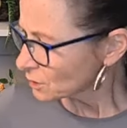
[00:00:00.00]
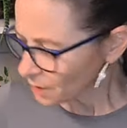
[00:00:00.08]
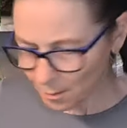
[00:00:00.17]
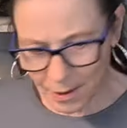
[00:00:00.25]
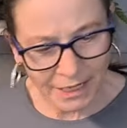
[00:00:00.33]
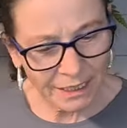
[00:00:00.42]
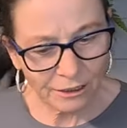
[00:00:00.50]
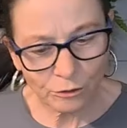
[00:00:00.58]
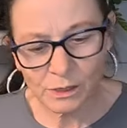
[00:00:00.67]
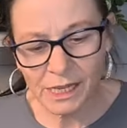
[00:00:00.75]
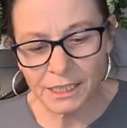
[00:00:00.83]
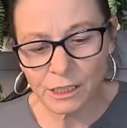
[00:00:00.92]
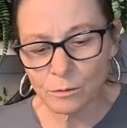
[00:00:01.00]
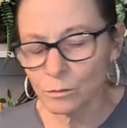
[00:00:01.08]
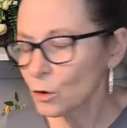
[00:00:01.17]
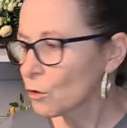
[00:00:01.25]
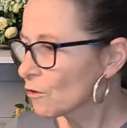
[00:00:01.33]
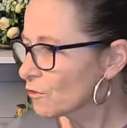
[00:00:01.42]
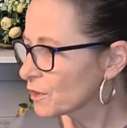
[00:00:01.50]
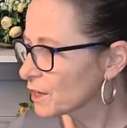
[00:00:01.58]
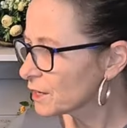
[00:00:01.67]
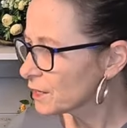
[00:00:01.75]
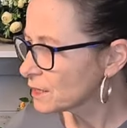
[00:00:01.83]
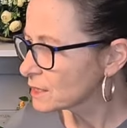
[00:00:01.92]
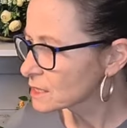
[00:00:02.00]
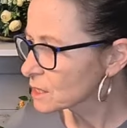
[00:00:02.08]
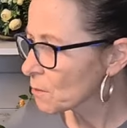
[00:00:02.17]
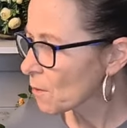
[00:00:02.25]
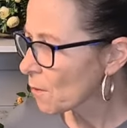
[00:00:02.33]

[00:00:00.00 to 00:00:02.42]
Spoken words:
I may end up getting some more of these,